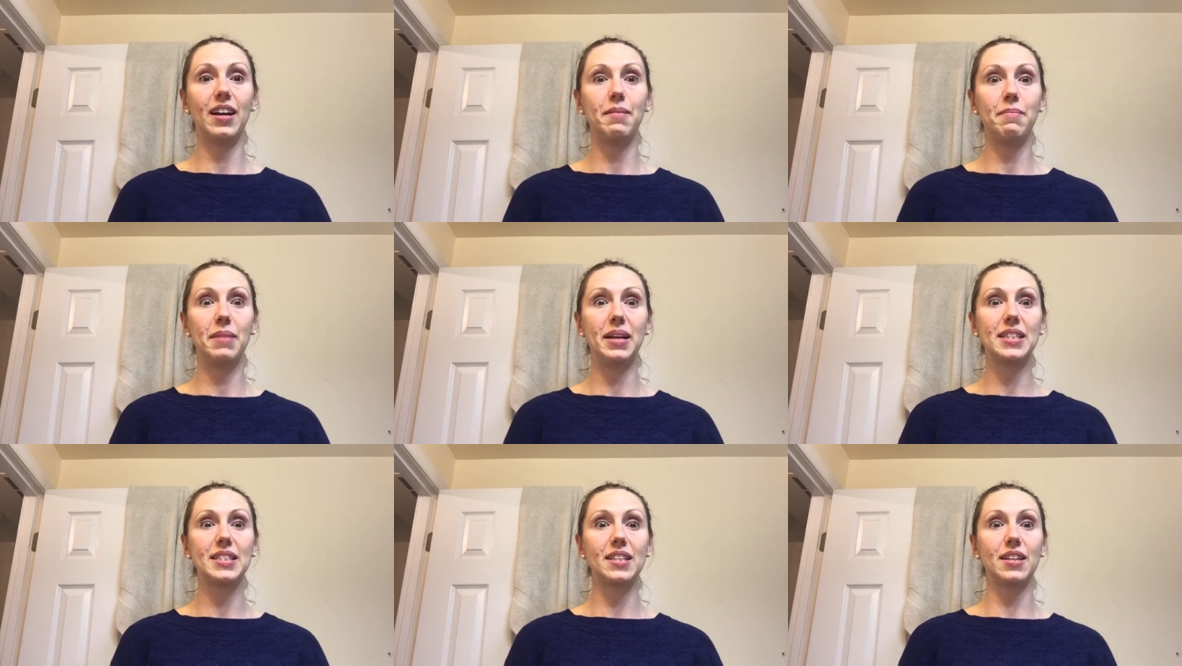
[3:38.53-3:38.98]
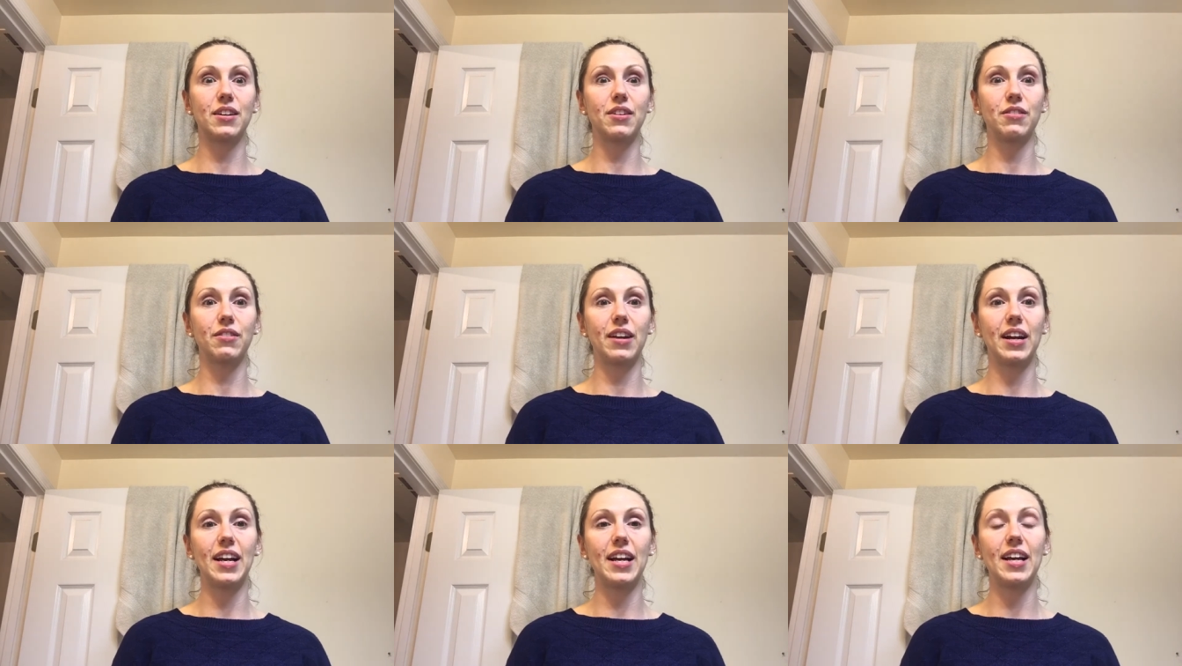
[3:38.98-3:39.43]
It makes a
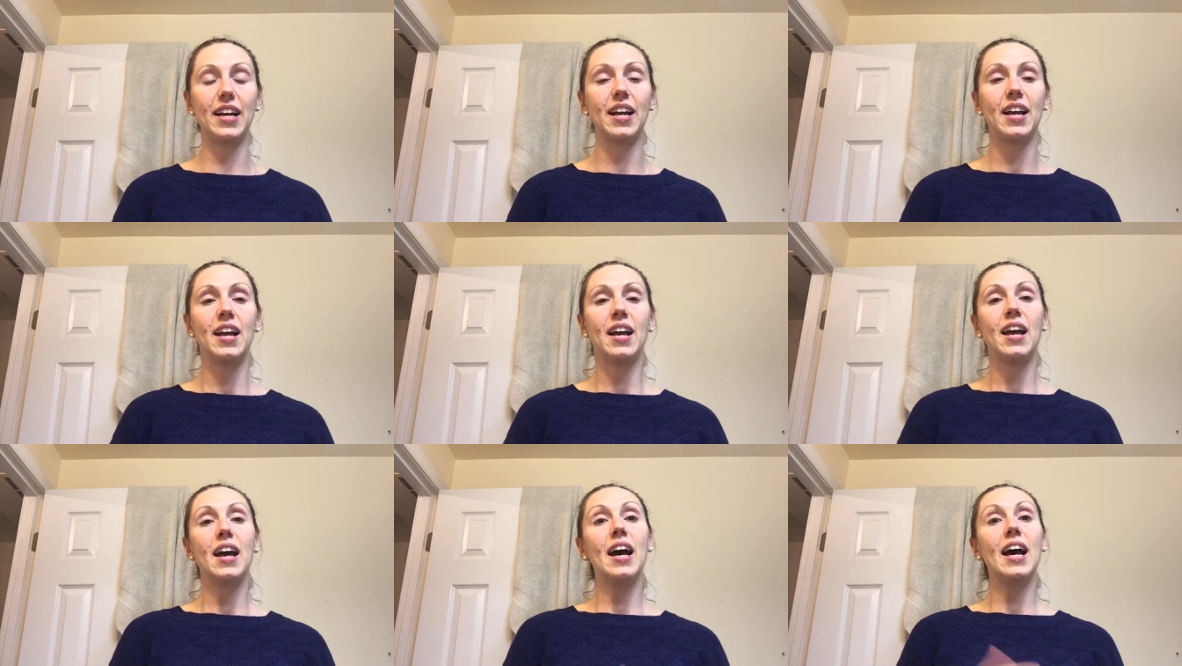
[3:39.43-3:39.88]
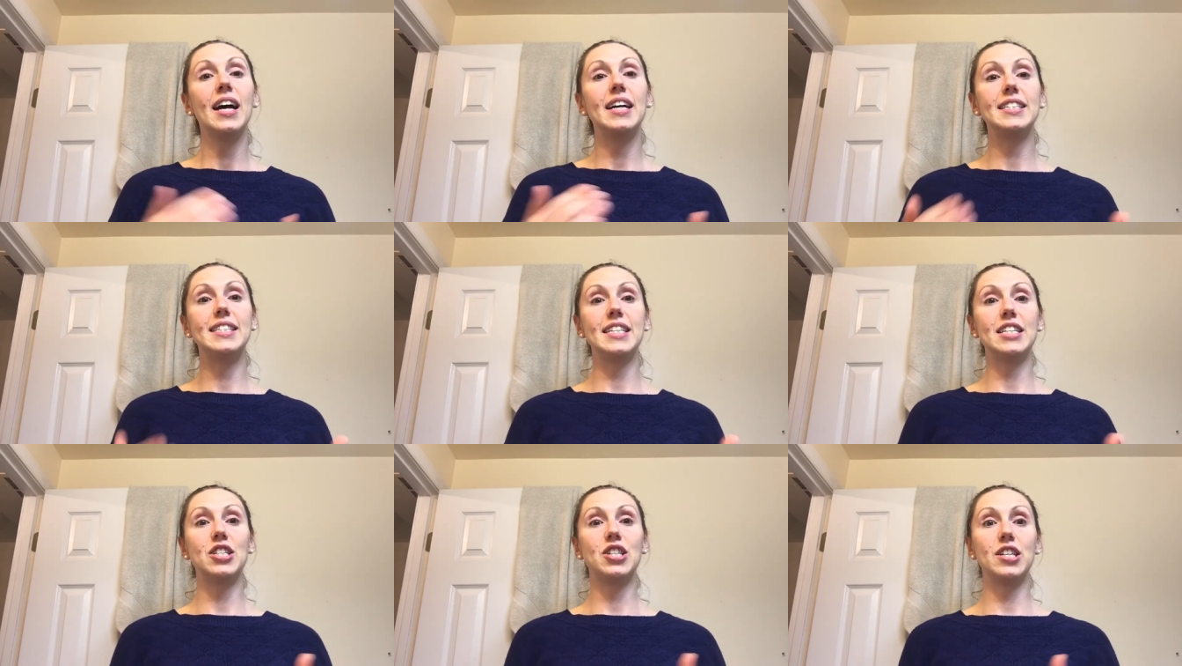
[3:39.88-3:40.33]
great
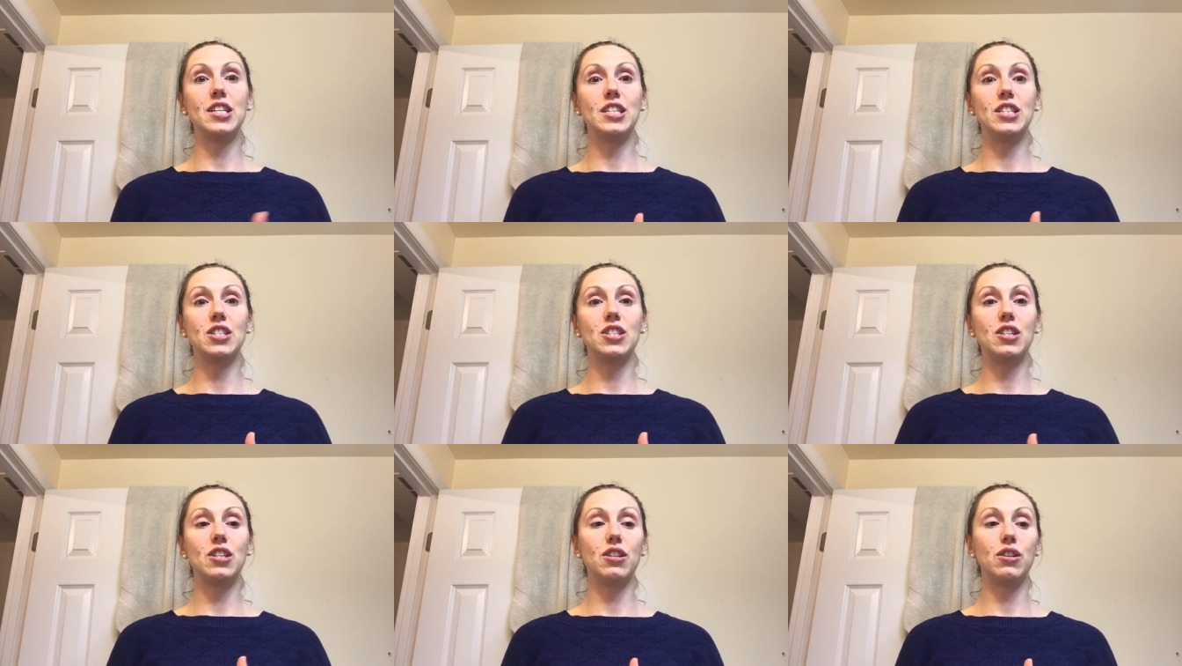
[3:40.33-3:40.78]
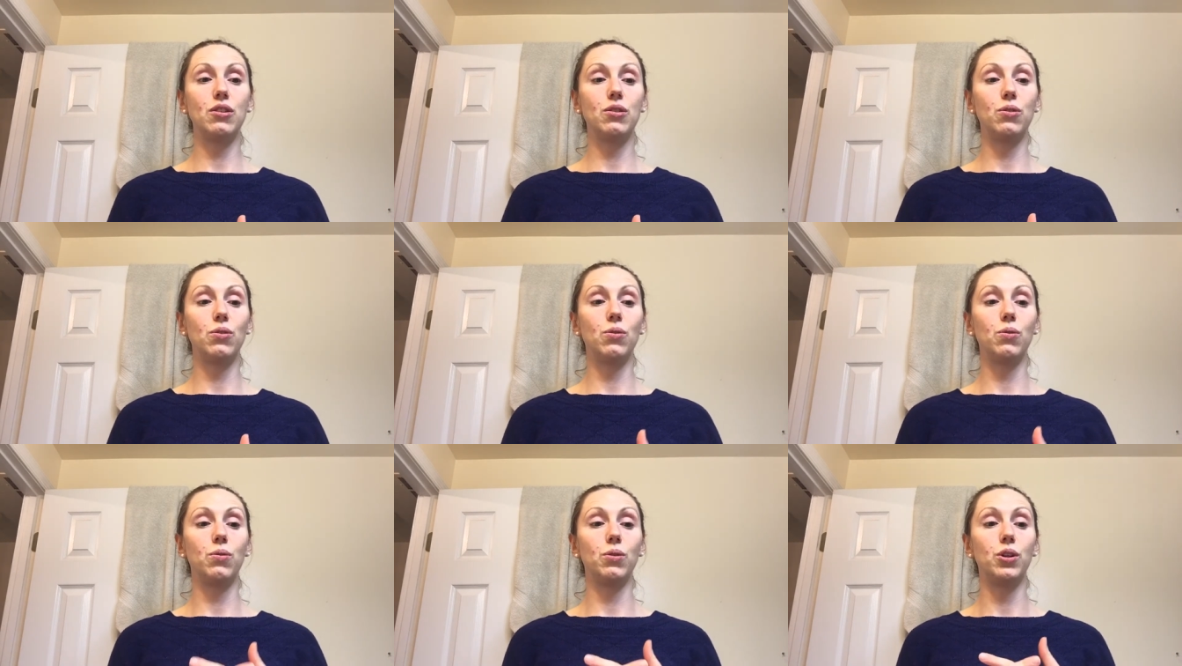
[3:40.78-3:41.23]
addition
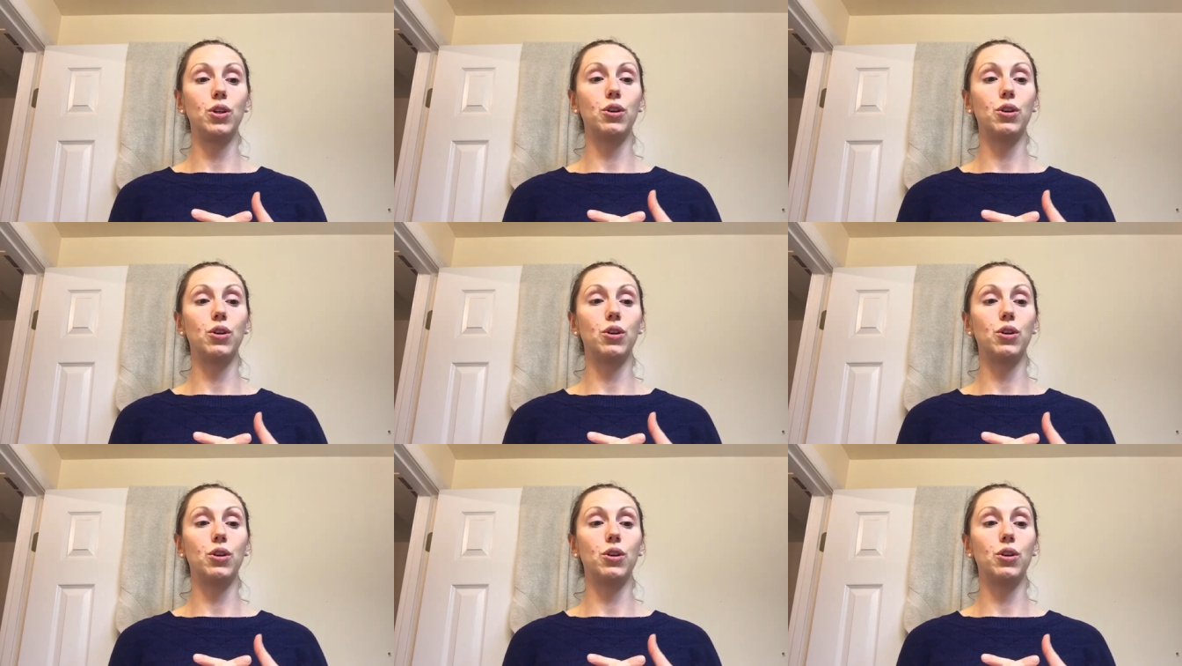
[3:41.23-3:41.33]
to